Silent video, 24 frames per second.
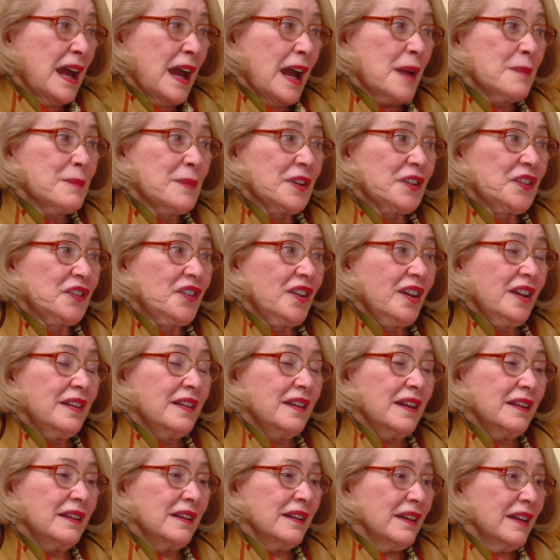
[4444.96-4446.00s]
I must say
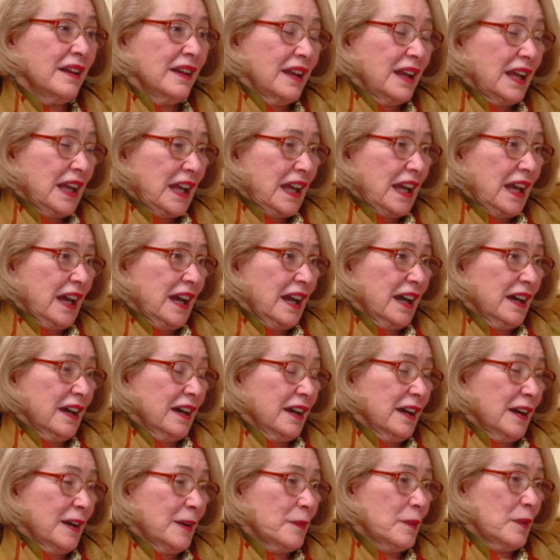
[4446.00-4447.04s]
that
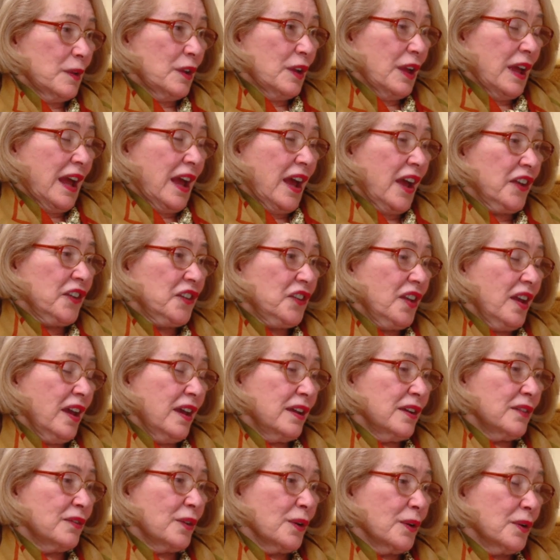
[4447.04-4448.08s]
as
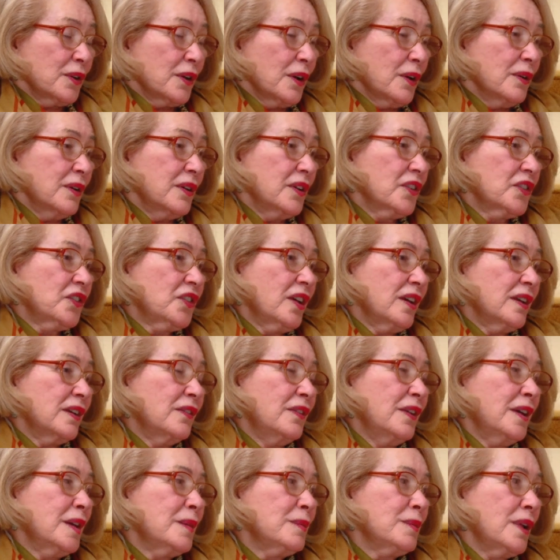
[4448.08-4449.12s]
head of Ergo and as head of
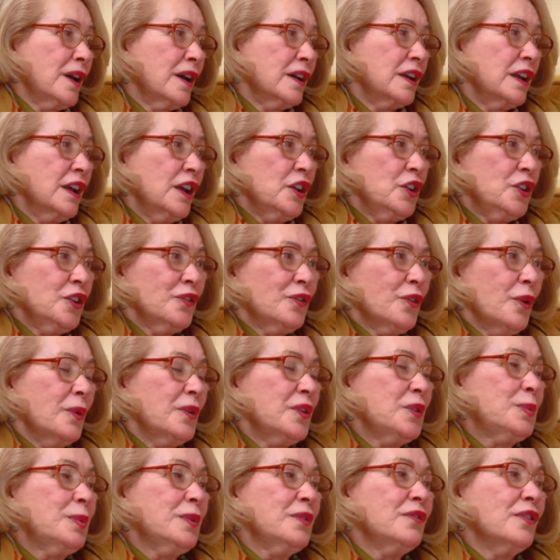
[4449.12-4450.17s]
Hemlock, you've
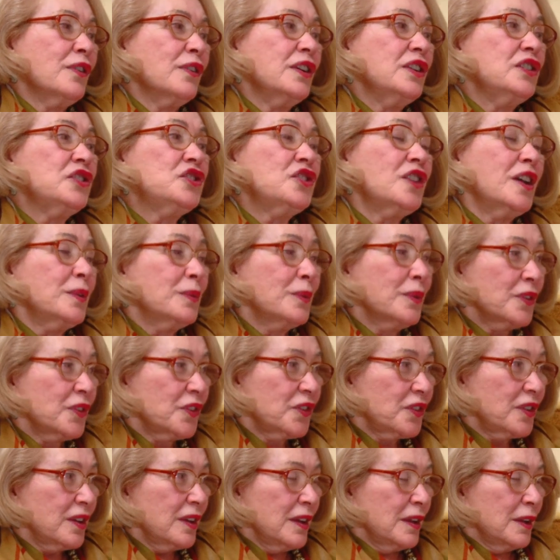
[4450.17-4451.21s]
always been very
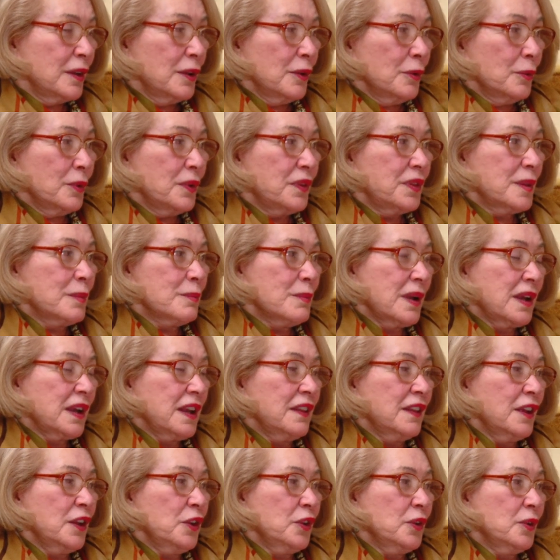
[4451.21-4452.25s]
generous with the money
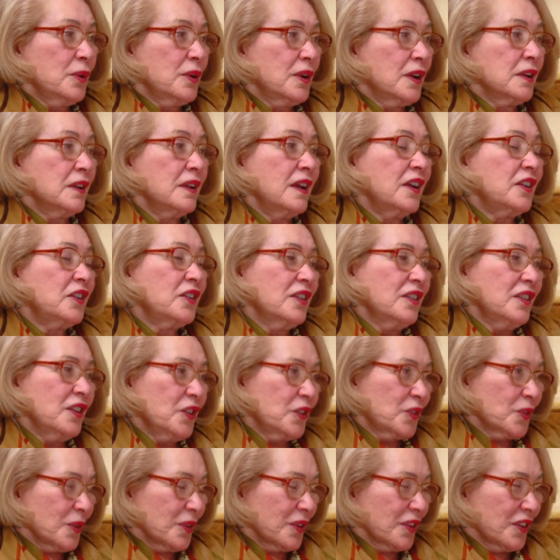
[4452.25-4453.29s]
that you collect in
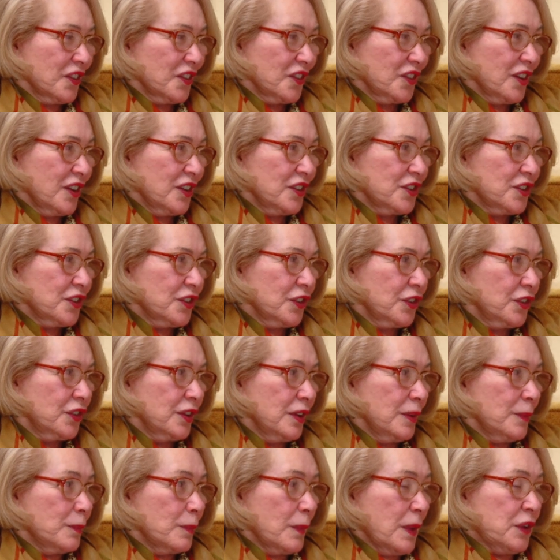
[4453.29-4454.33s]
these organizations
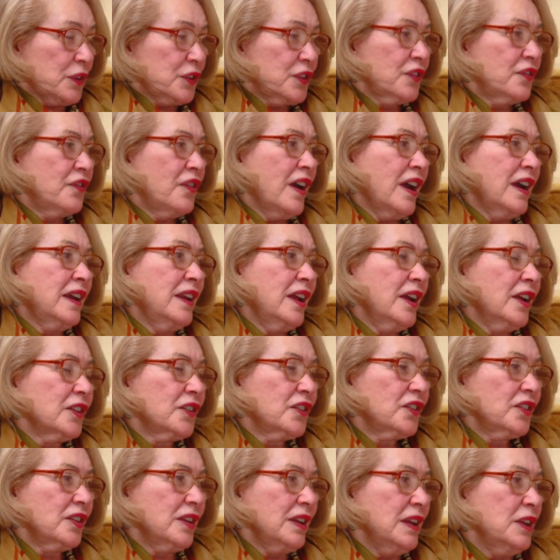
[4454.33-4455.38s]
to
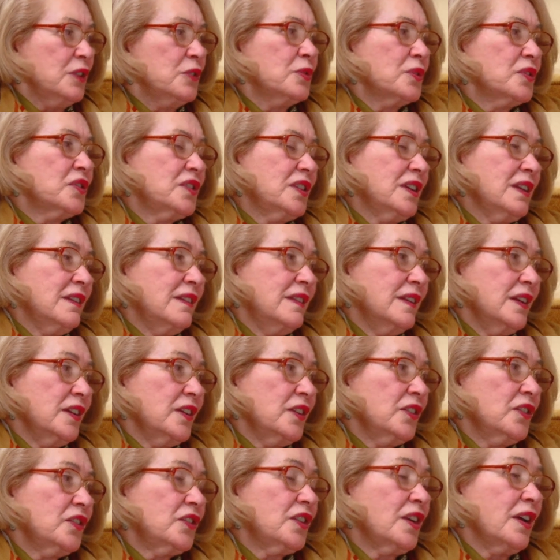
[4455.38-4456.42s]
finance interesting
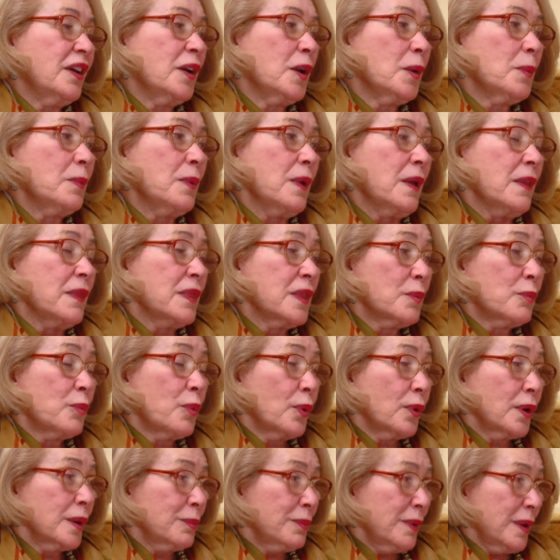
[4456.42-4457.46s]
things to help the
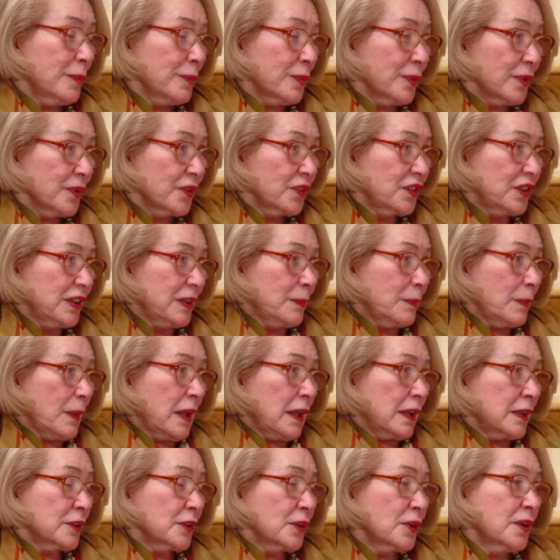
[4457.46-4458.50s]
board members
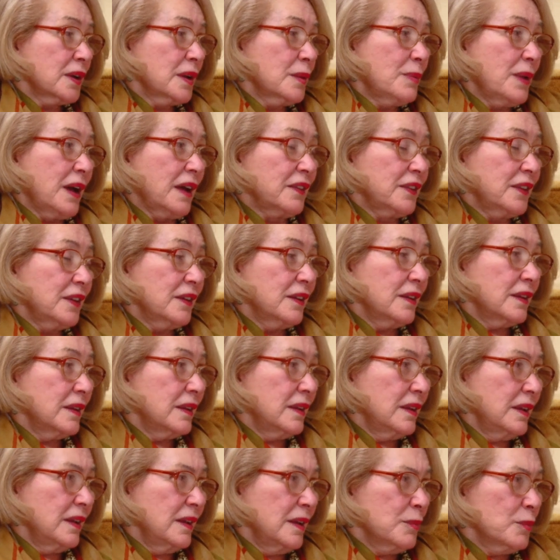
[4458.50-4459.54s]
learn about the
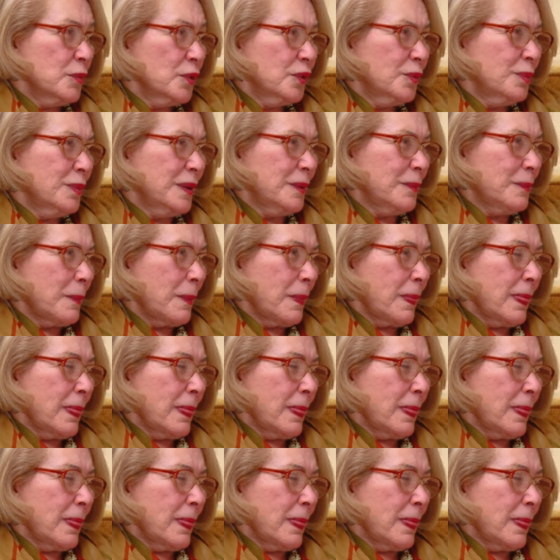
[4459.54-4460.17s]
movement.